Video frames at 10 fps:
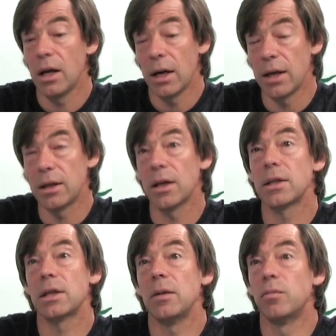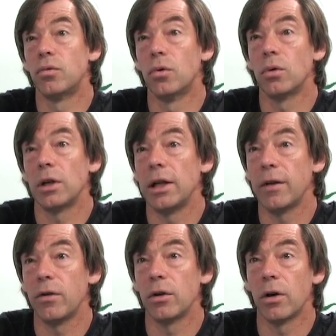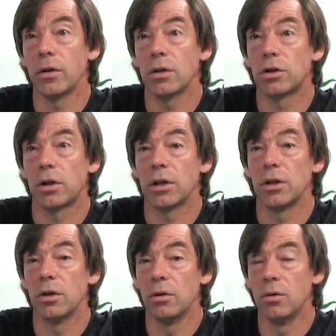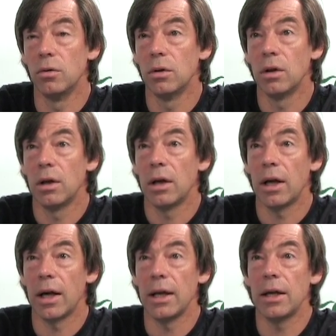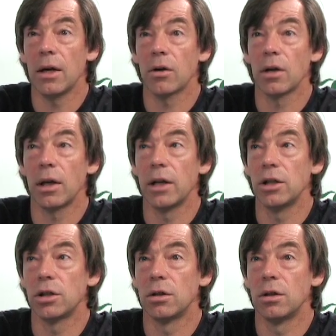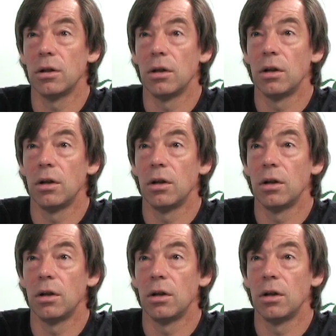it does seem broadly, if you're going to try and do a calculation